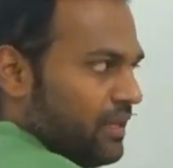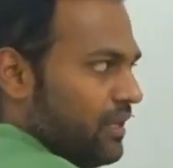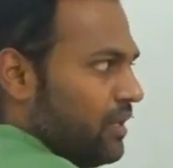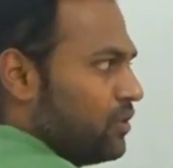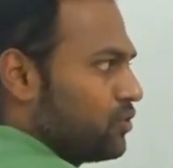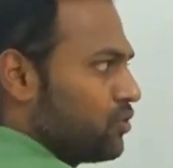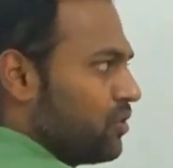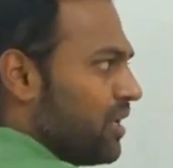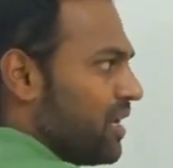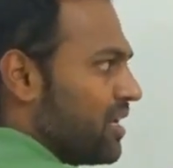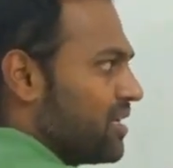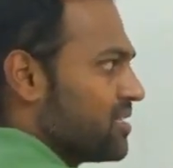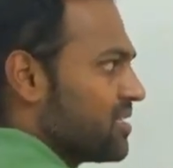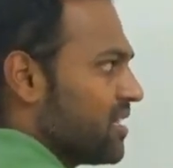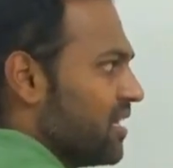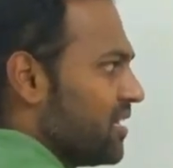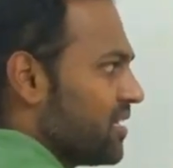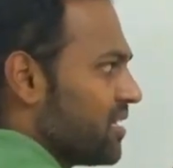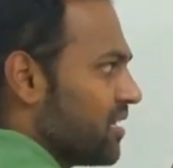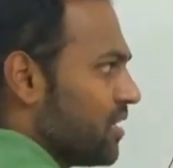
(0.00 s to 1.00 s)
So the
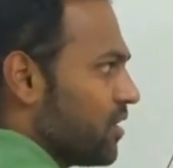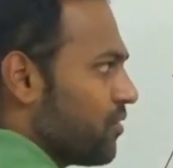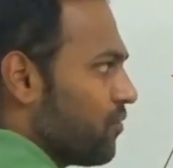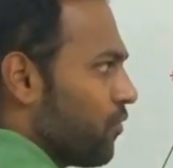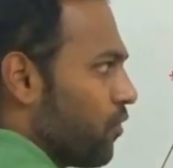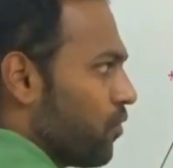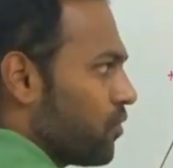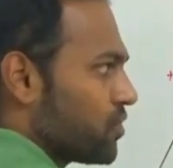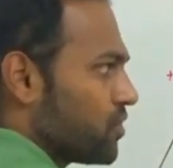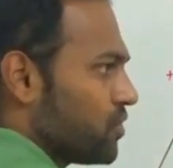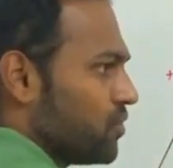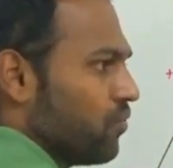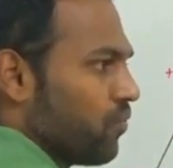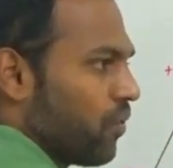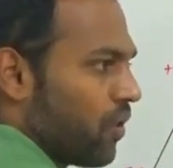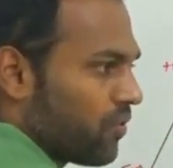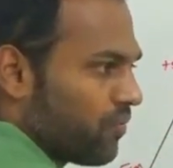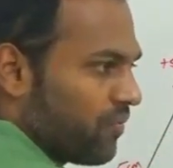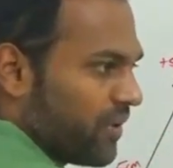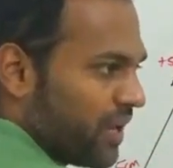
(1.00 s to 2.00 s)
resultant force,
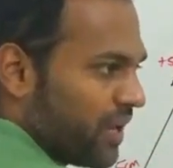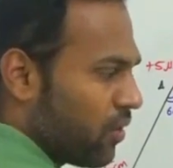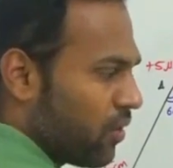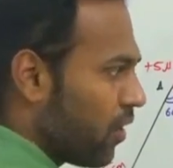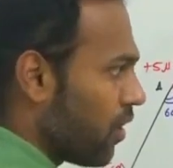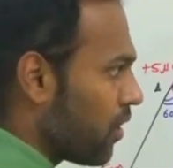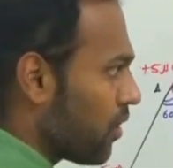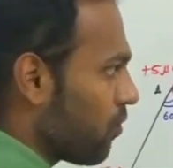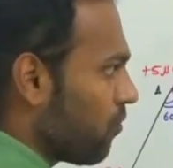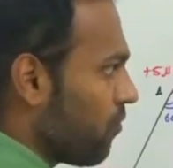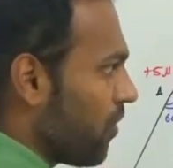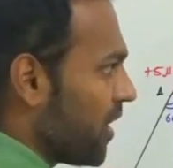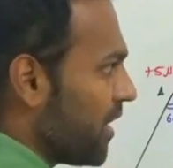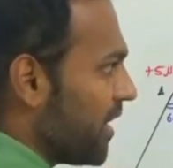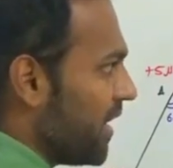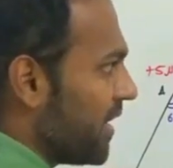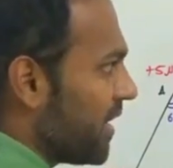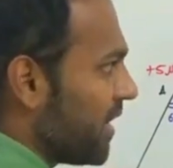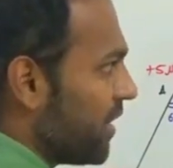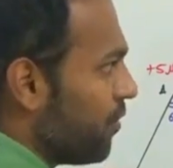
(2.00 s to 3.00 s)
what we got,
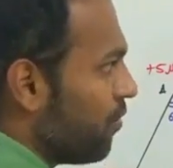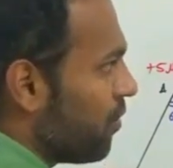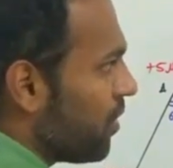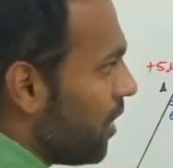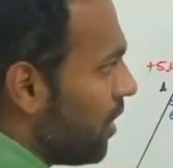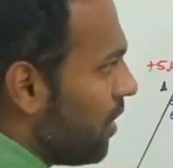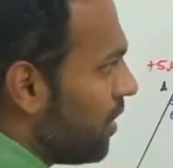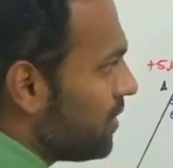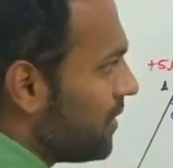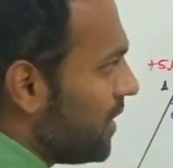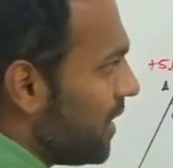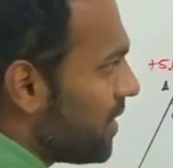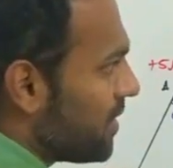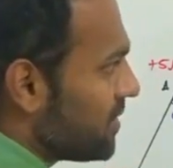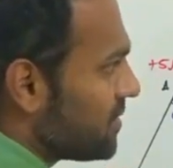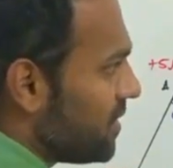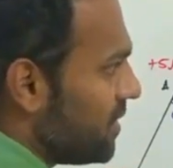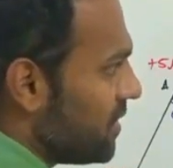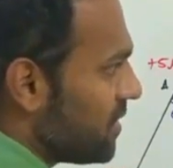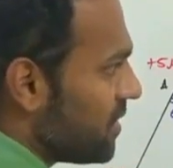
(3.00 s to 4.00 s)
180 Newton, that
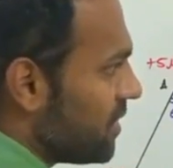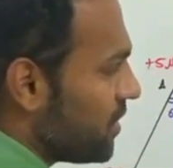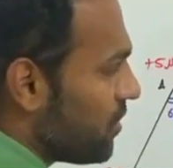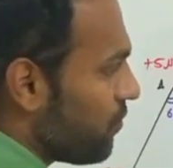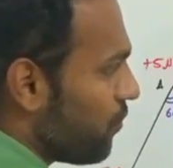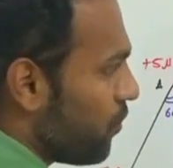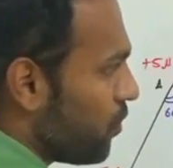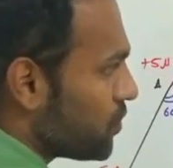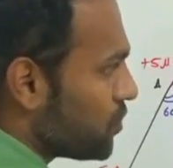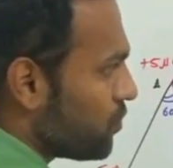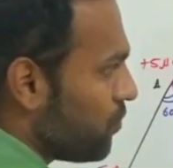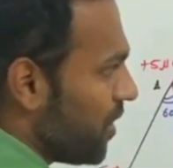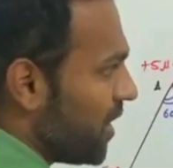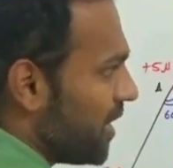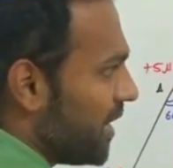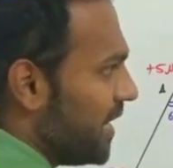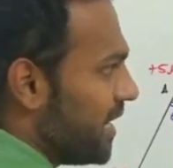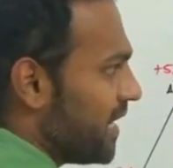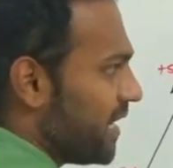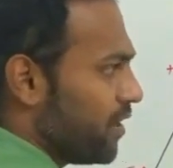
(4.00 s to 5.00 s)
resultant force
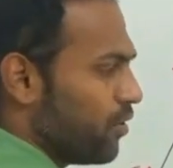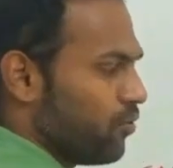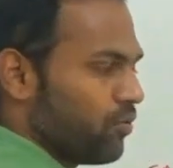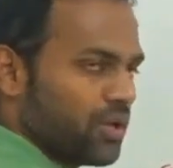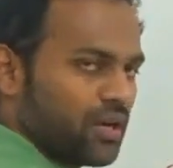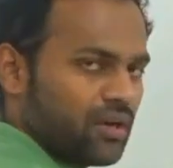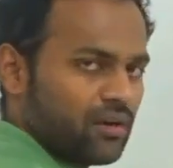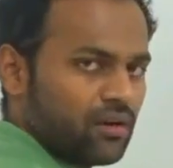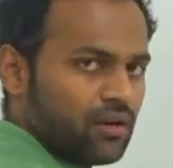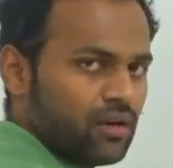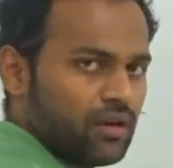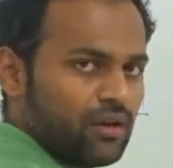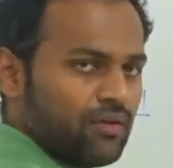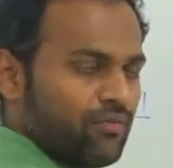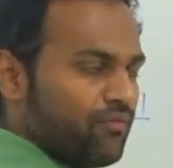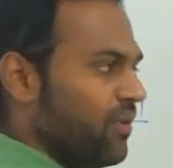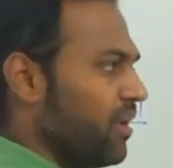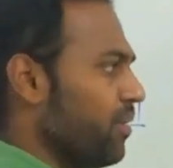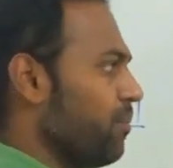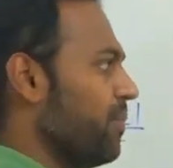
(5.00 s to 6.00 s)
180 Newton
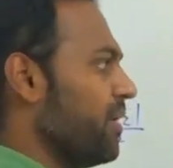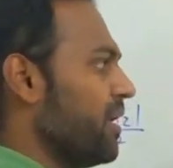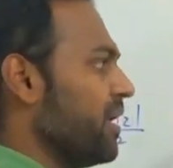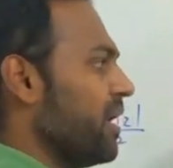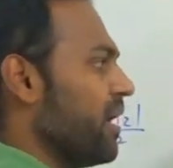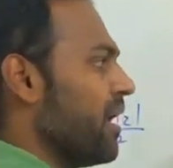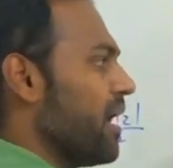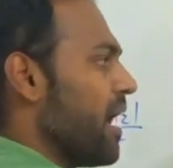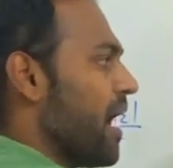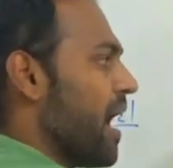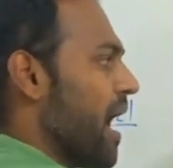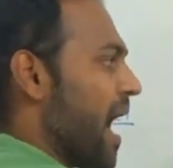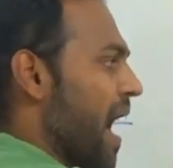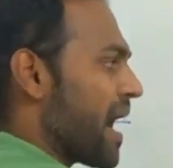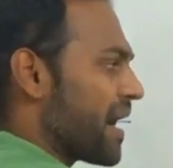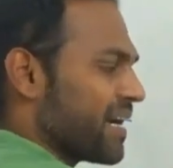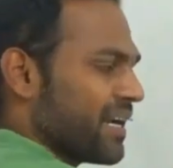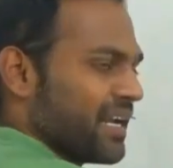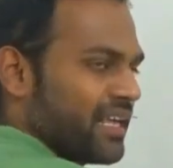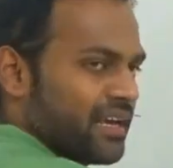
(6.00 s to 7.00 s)
will be
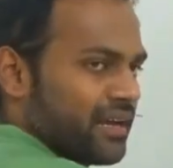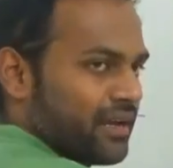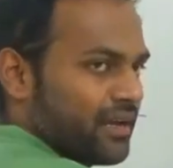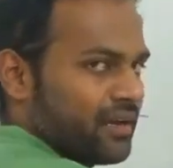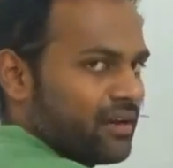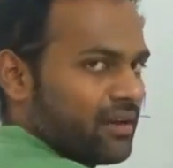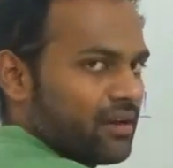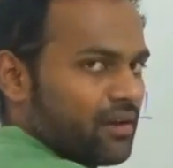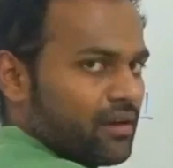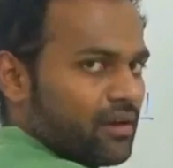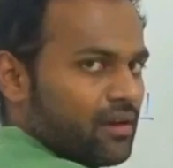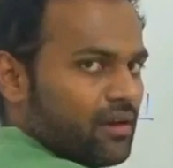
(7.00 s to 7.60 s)
acting